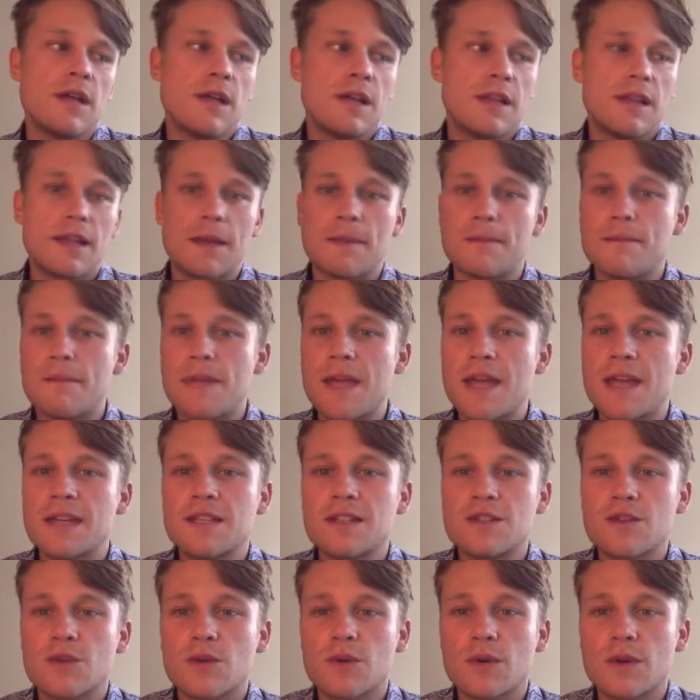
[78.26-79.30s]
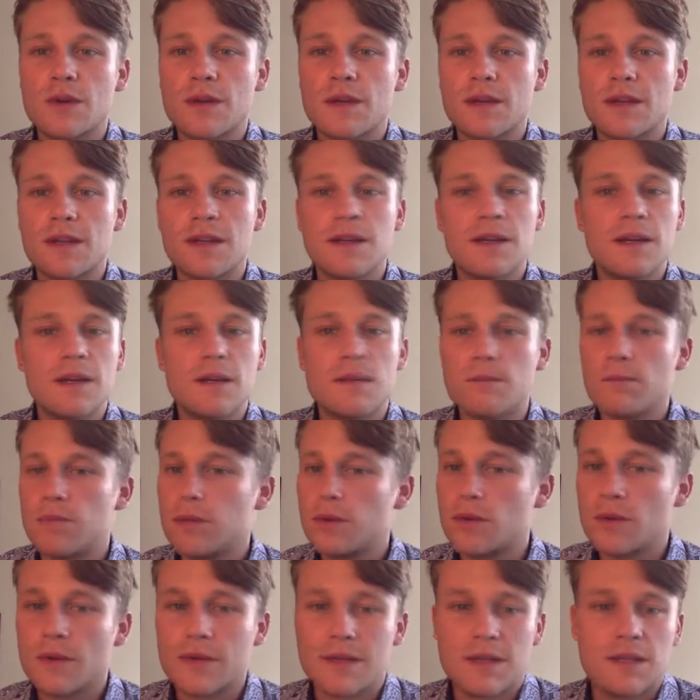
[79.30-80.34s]
like mandatory
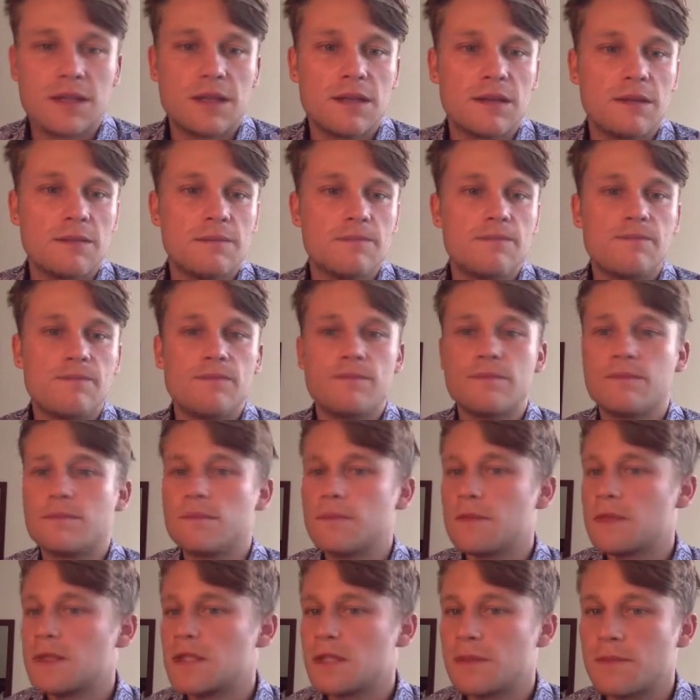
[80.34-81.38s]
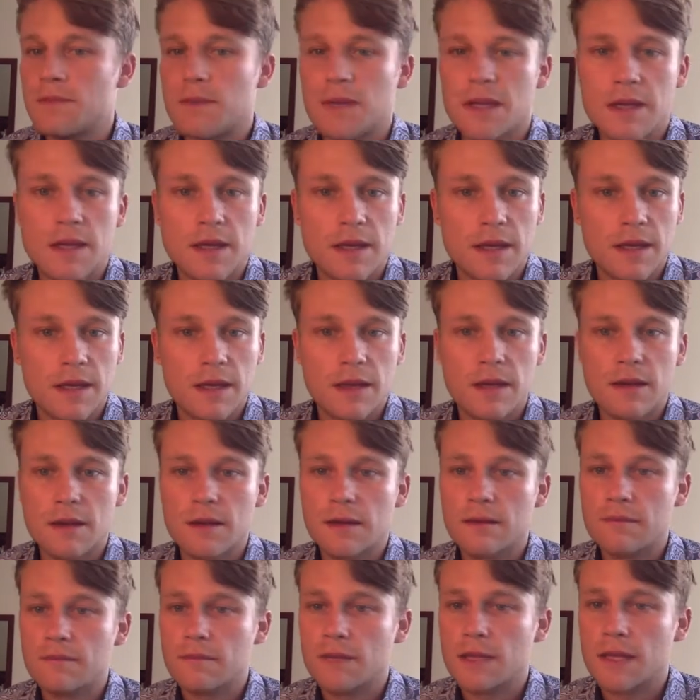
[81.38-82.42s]
employee
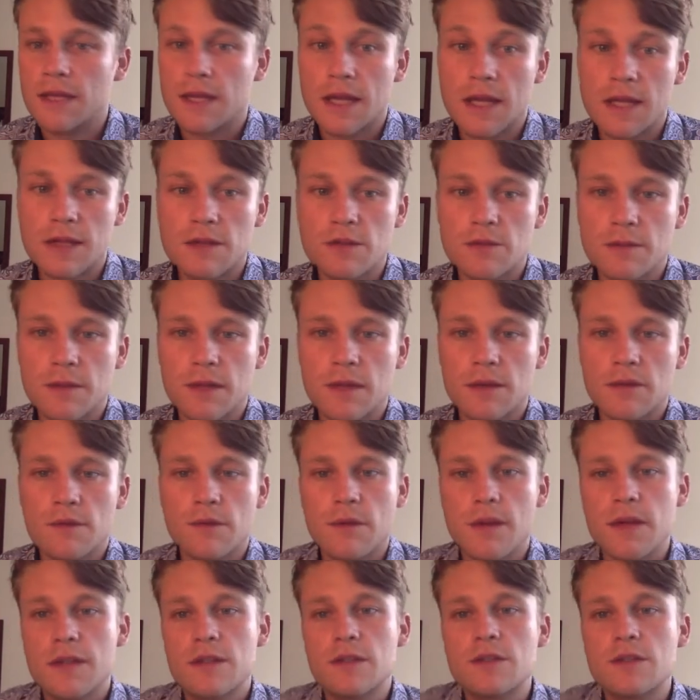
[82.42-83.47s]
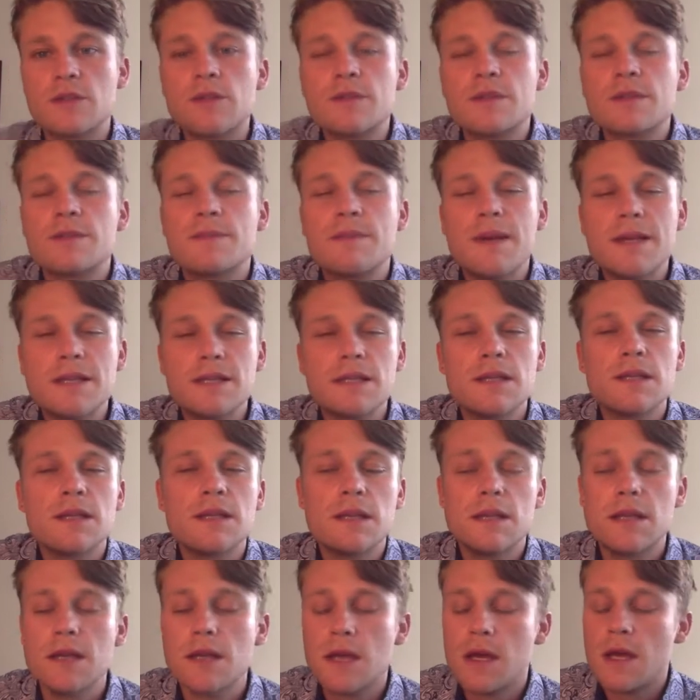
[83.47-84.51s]
speaking engagement, right? So it's
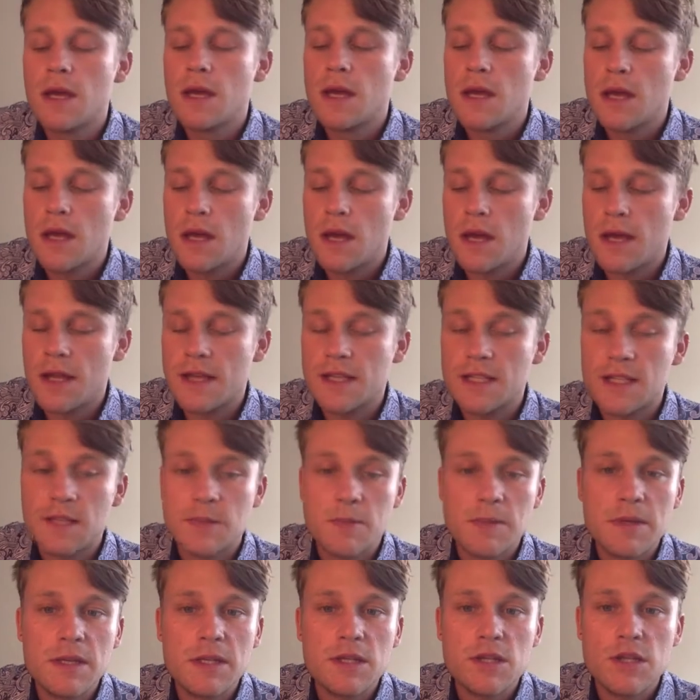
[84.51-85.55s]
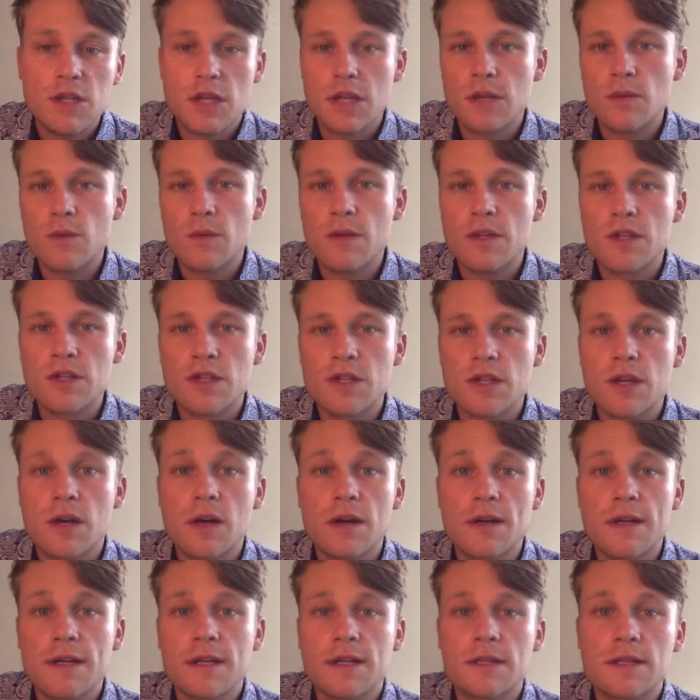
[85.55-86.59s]
basically a speech in which the
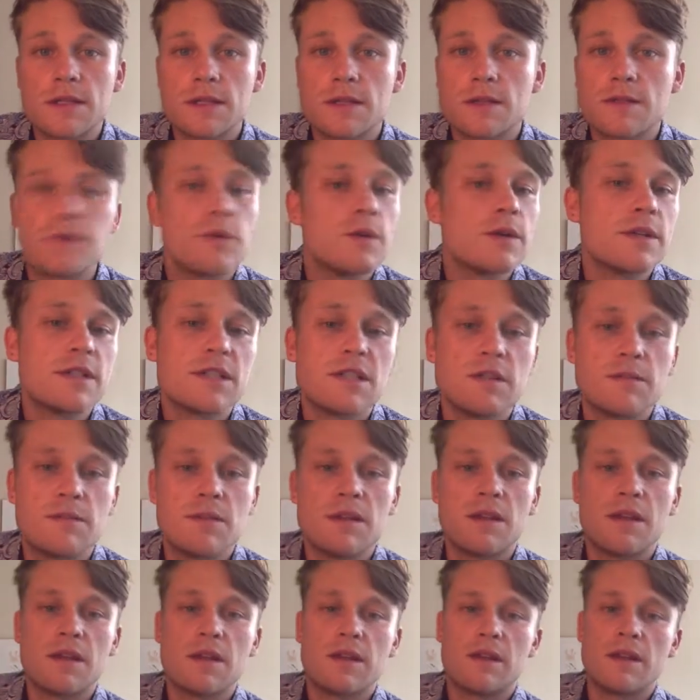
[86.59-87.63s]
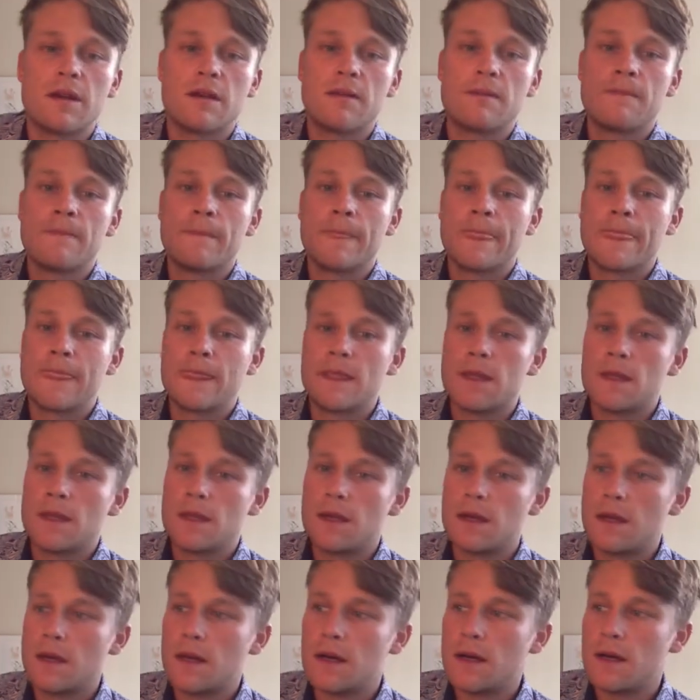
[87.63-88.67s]
audience is forced to be there
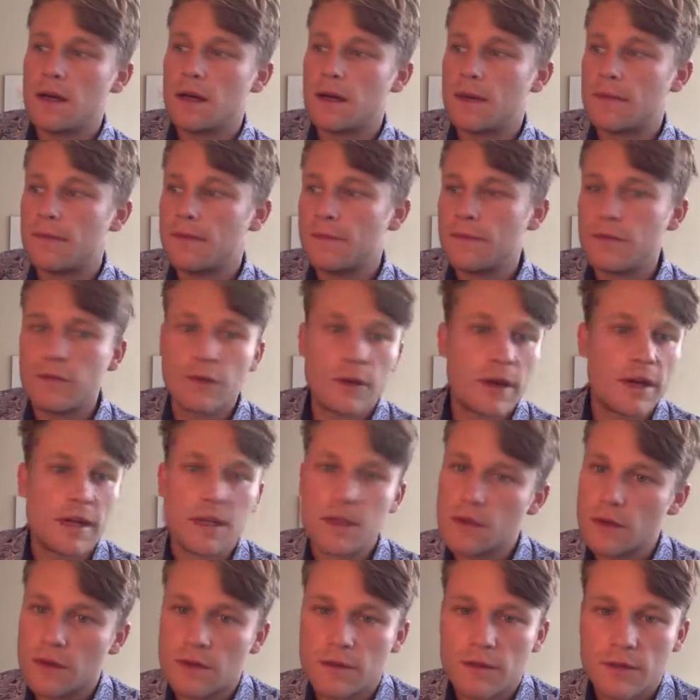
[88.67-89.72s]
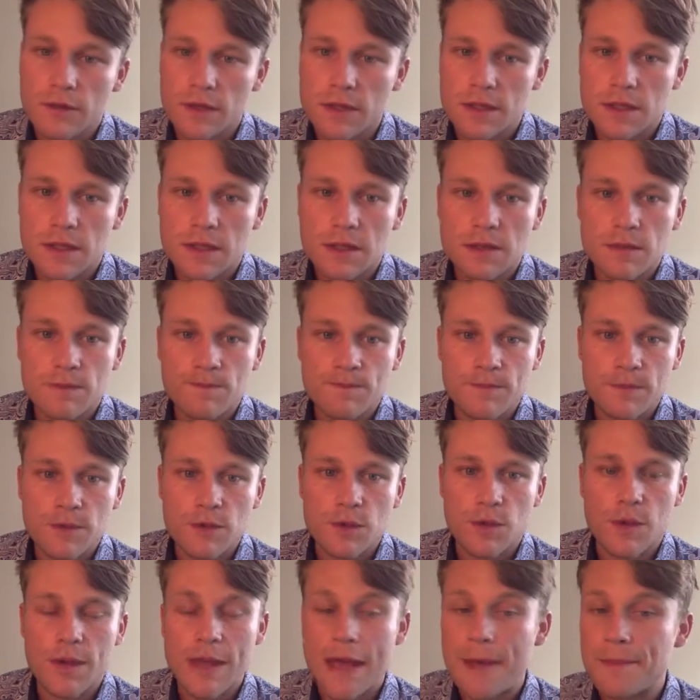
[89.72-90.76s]
for any sort of reason.
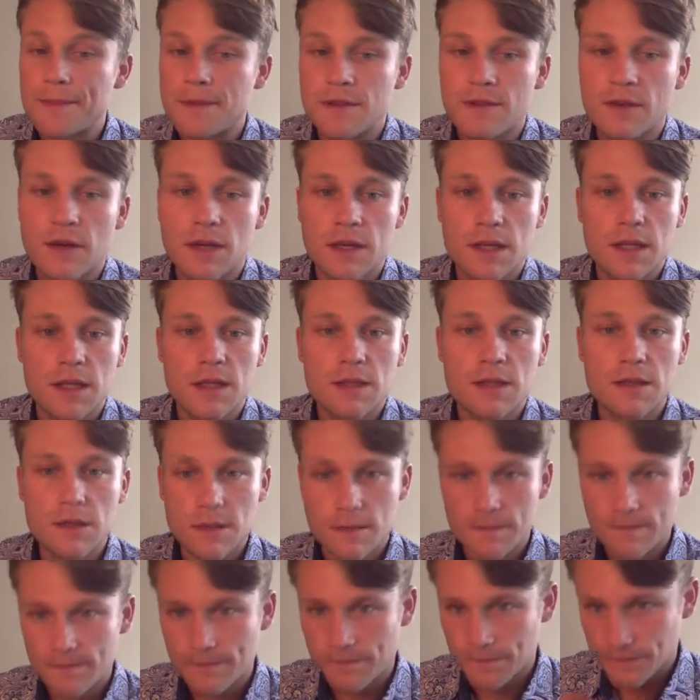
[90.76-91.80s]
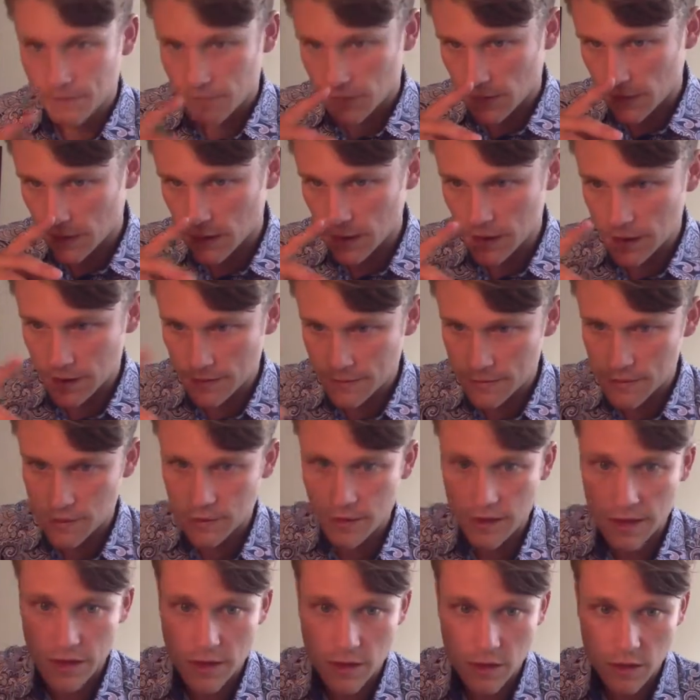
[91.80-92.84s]
So captive audience. So
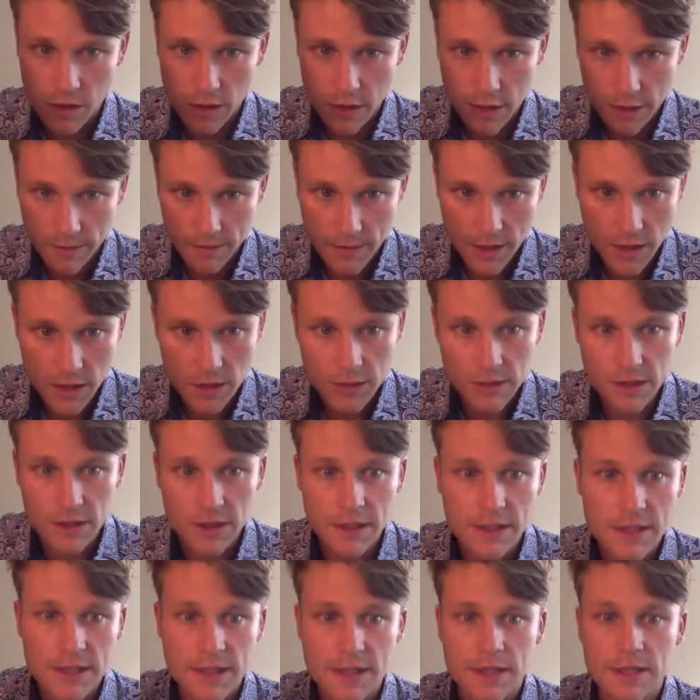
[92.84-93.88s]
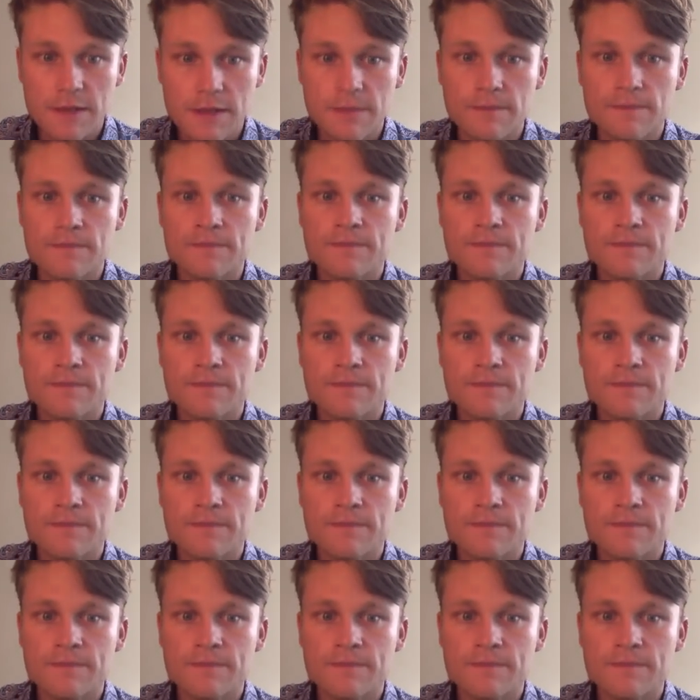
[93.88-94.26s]
they are compelled to listen,